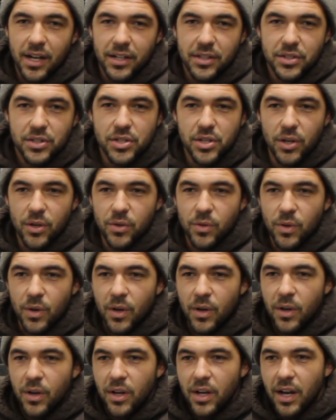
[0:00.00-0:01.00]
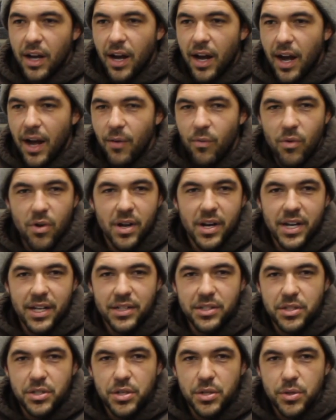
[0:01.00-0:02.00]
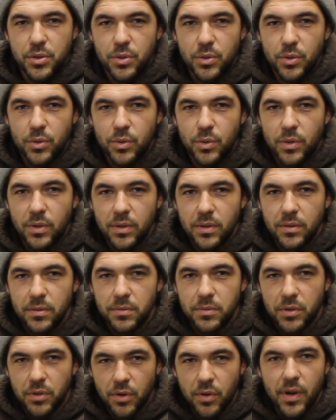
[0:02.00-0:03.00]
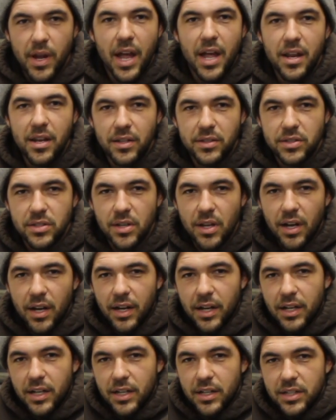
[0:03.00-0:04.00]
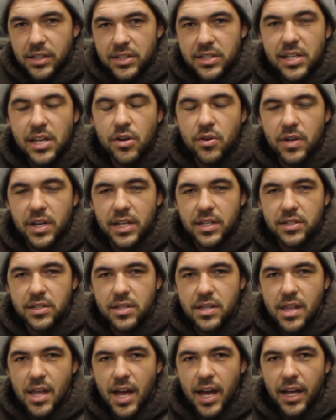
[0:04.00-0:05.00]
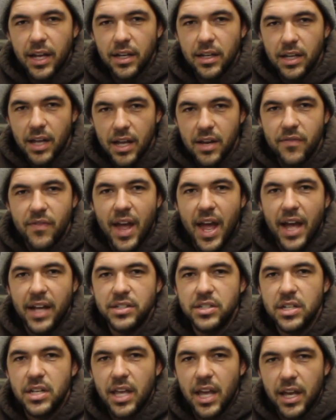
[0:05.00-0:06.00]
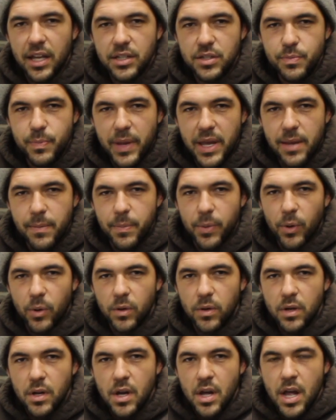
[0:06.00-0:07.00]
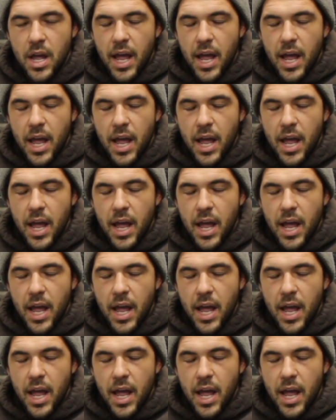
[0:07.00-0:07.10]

So I wanted to create a series that kind of educates people